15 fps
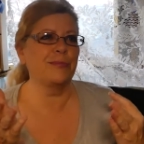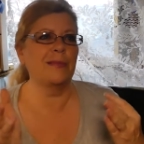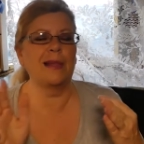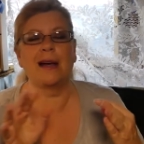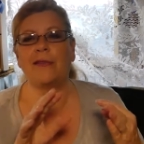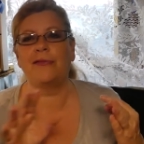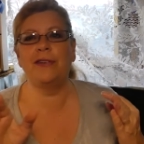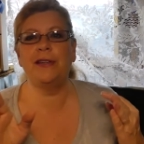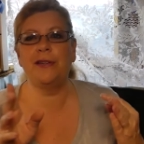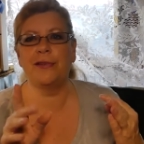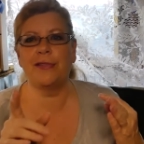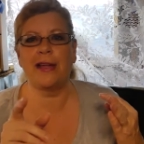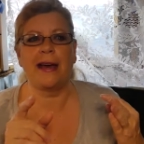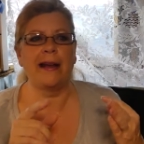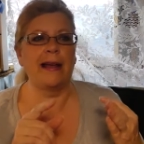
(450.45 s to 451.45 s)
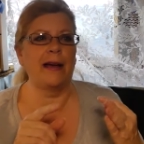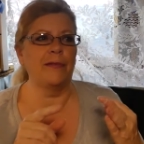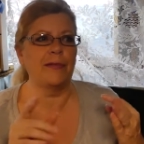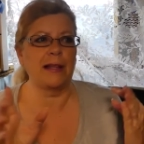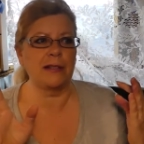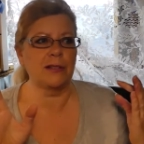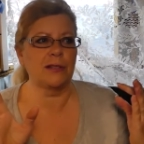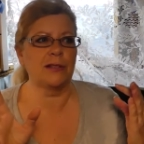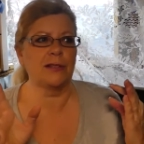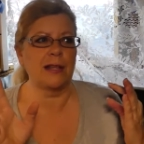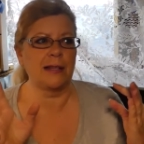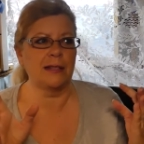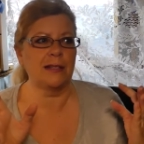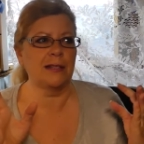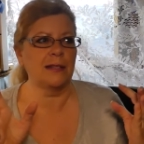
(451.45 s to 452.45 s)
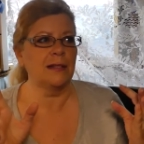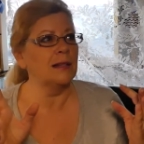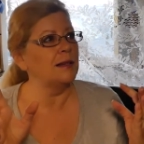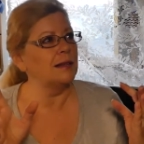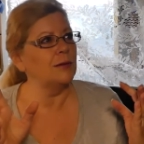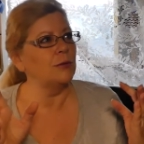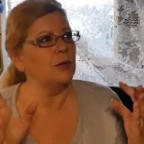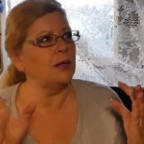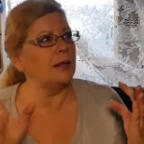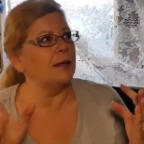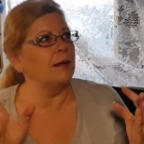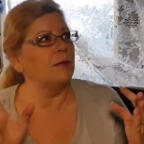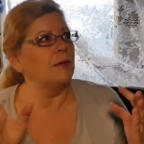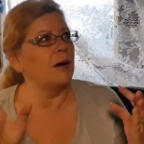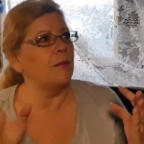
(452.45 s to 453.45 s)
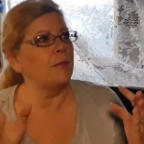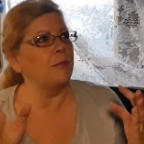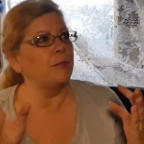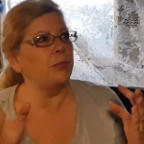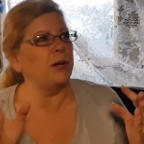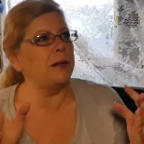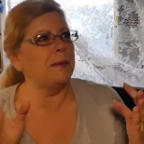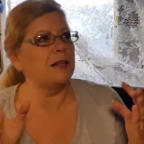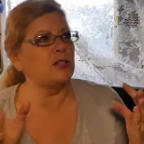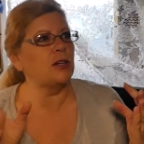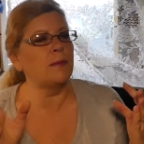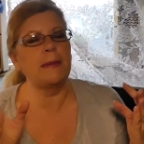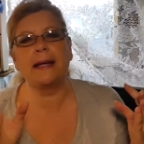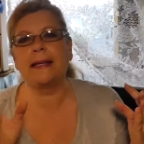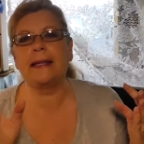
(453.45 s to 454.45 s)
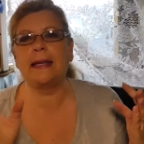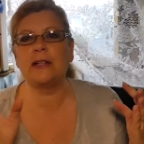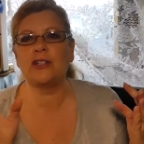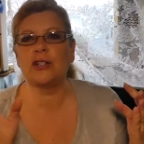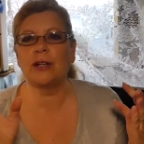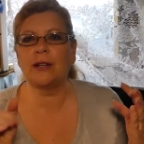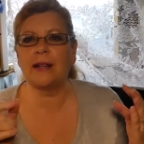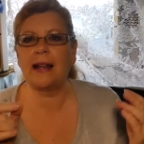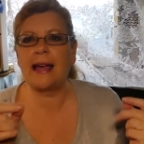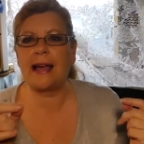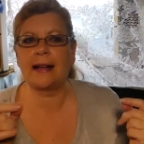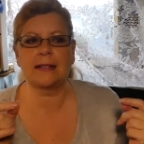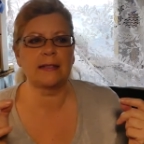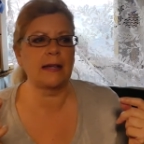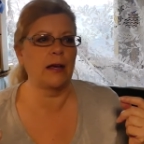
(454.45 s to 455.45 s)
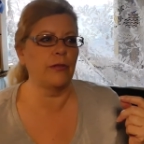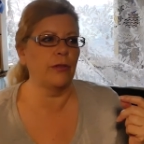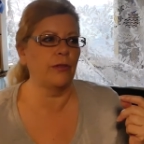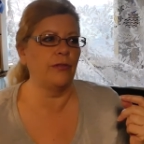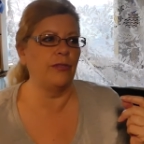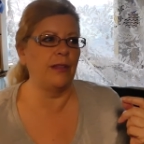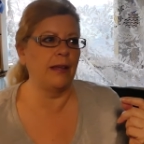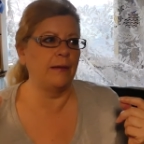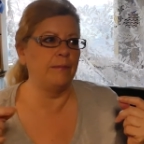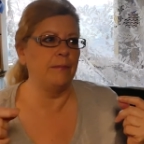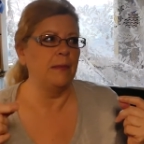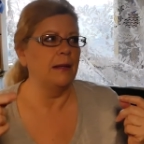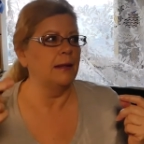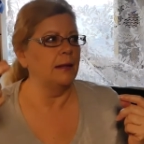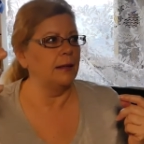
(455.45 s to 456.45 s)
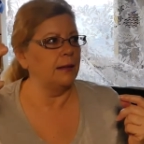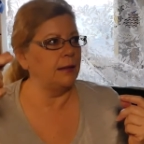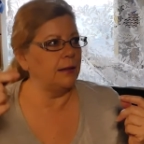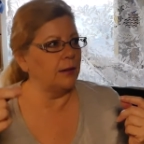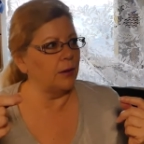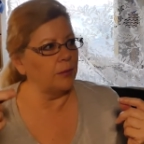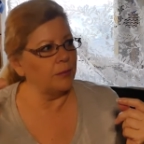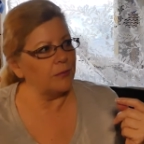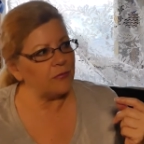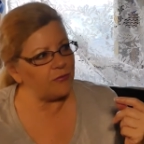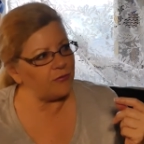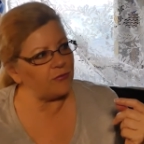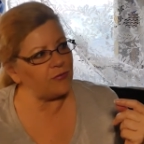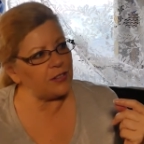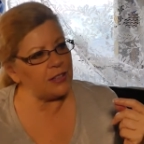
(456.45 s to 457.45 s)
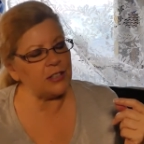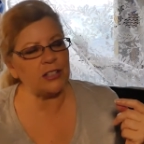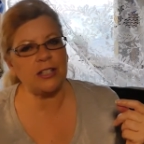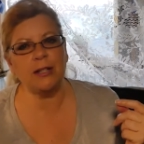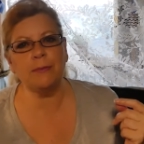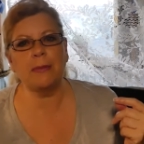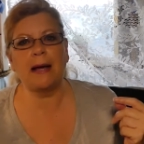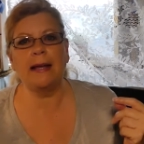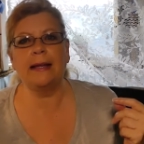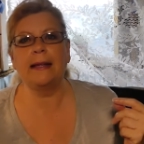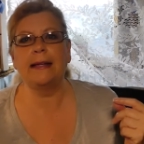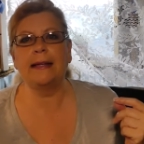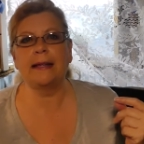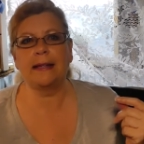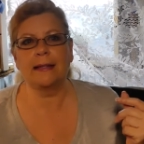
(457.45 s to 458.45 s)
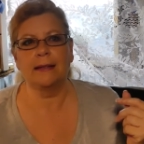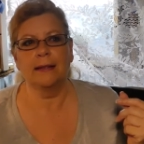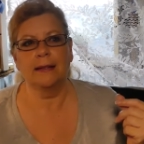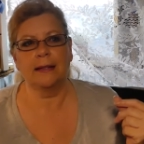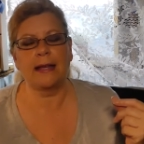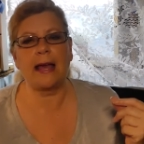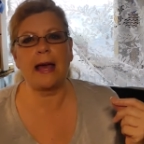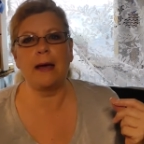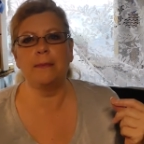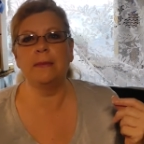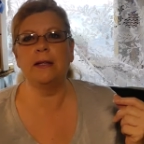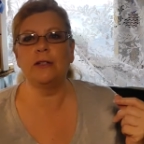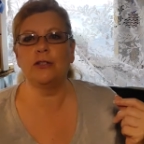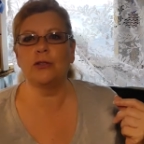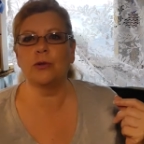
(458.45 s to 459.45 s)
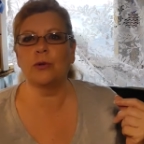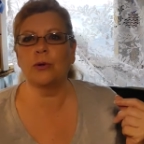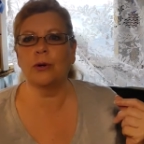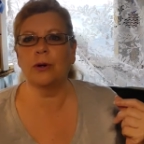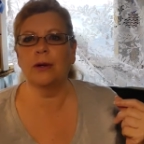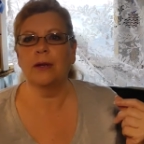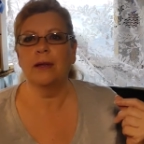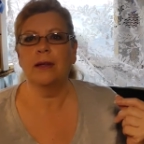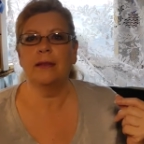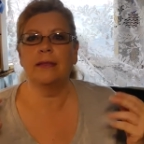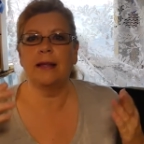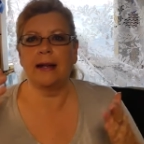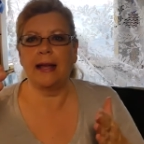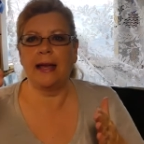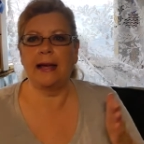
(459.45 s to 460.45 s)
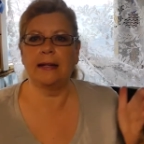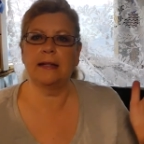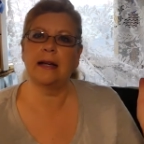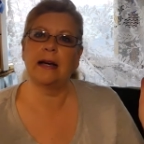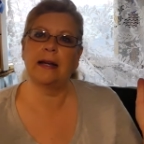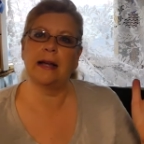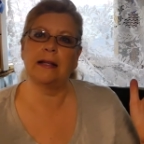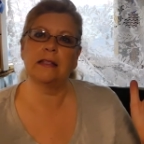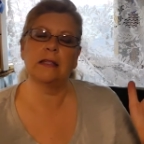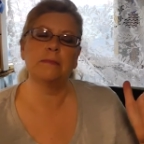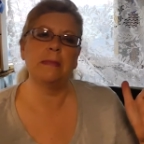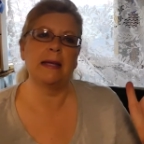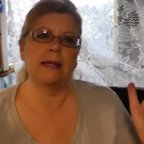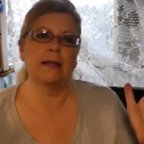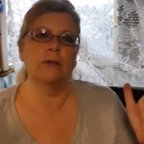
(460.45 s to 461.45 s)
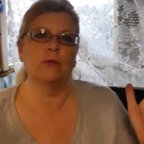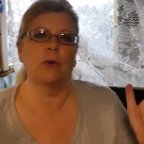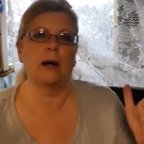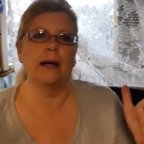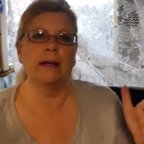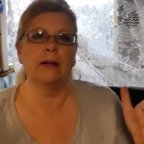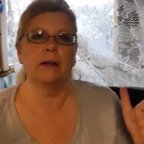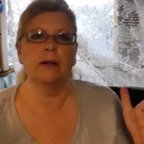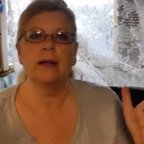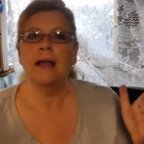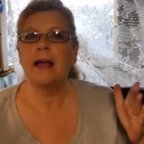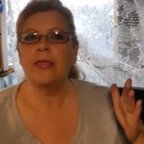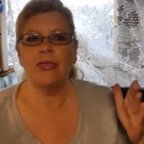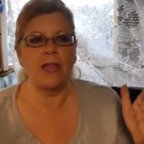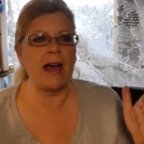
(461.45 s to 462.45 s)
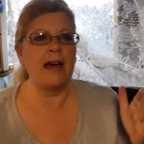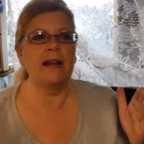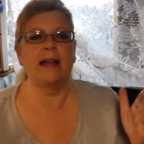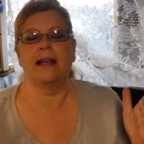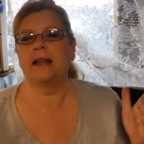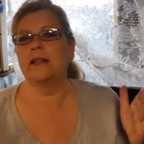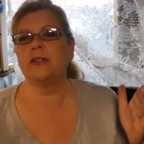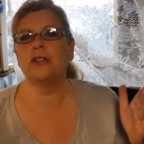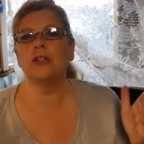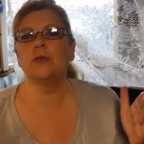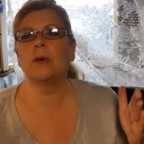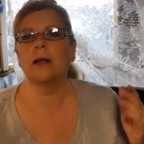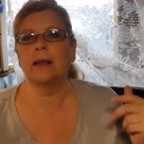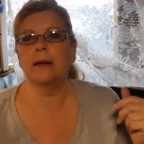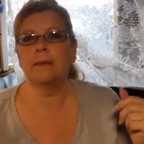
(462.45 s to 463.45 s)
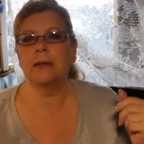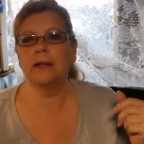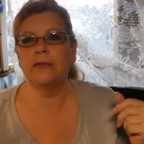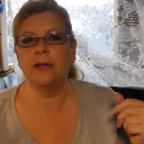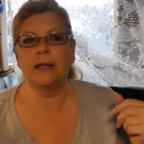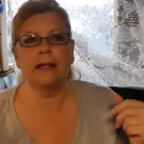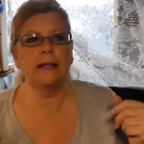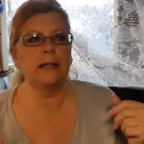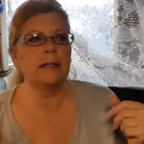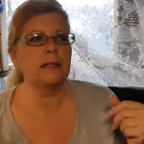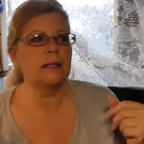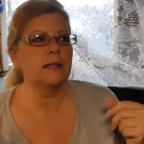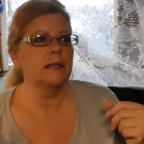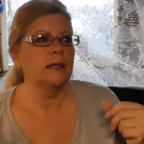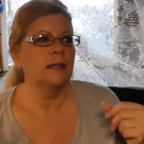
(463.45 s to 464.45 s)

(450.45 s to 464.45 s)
I'll figure that out. That's really pretty much all my kitchen lacks, other than, you know, finishing my cabinet door that I had cut out to make it wider. That I could do while I'm living in it.